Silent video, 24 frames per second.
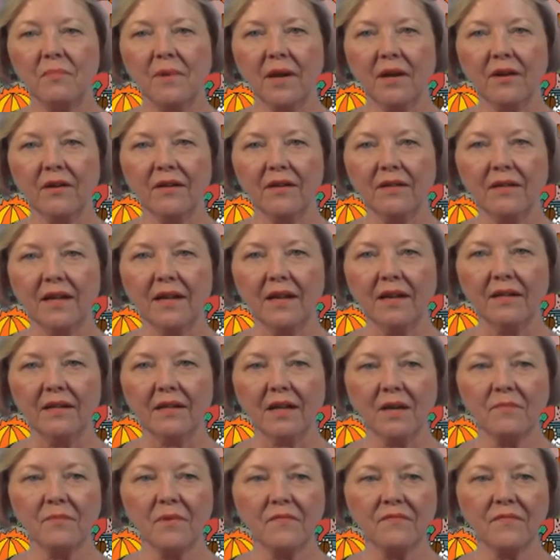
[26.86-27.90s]
Barratt, and
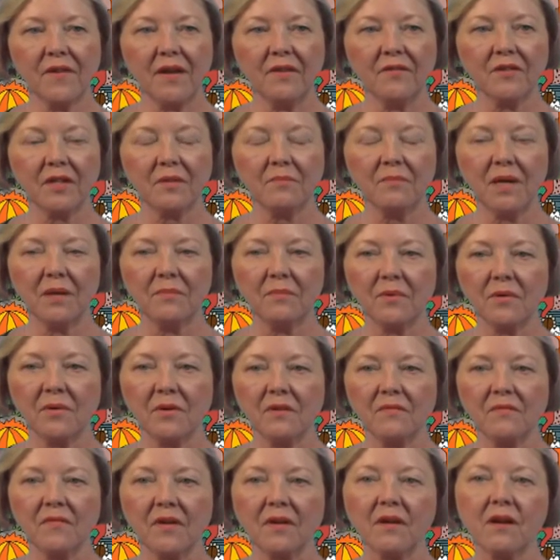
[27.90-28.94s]
I'm a founding member
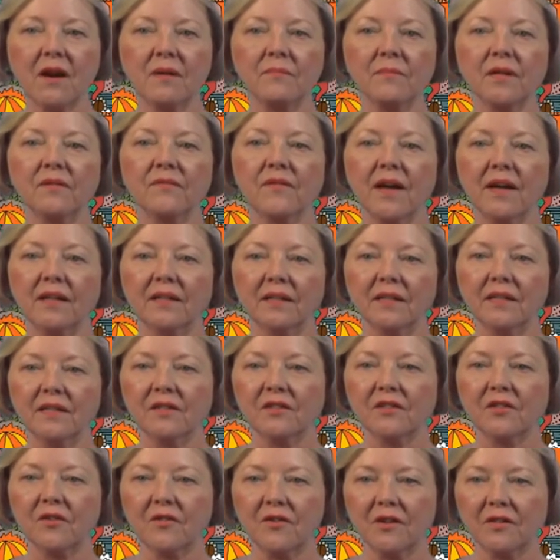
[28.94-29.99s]
of the Carmel Valley
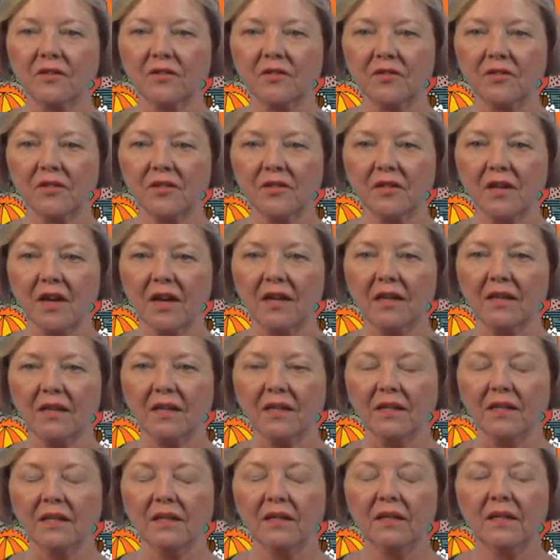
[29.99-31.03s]
Historical
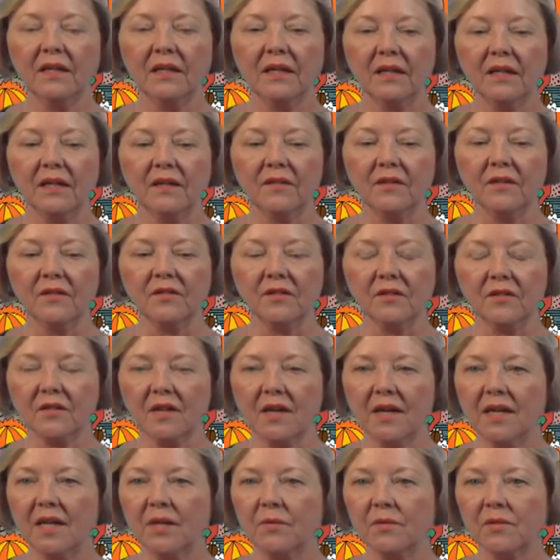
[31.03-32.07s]
Society. The
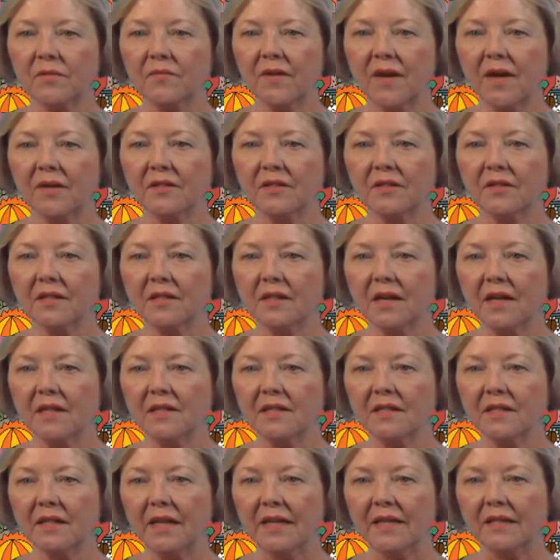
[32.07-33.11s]
society was founded in
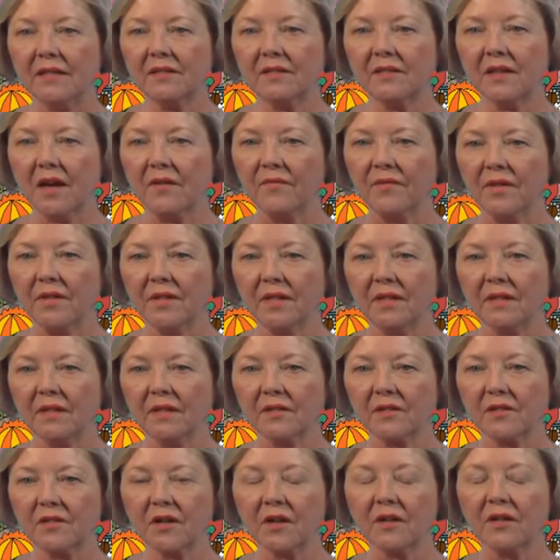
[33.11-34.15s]
1987, and
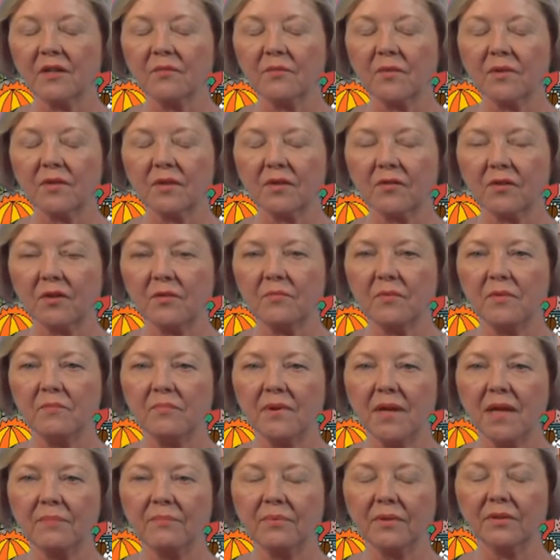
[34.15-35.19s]
it started with a group of
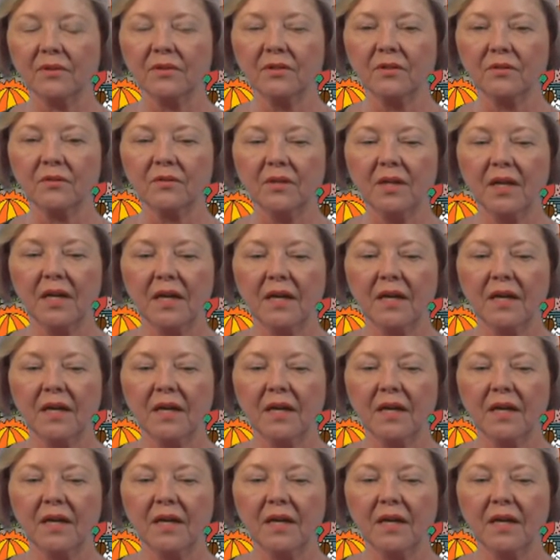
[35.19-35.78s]
people who